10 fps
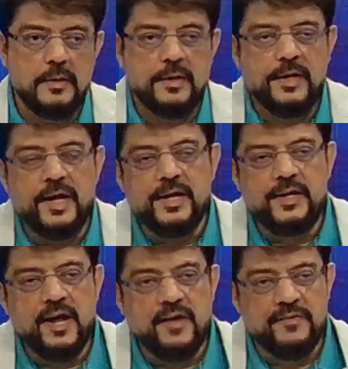And
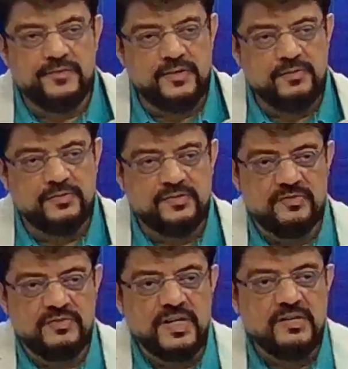now the news in
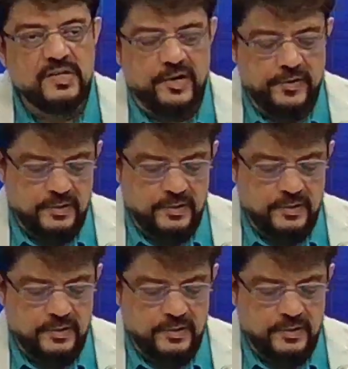detail.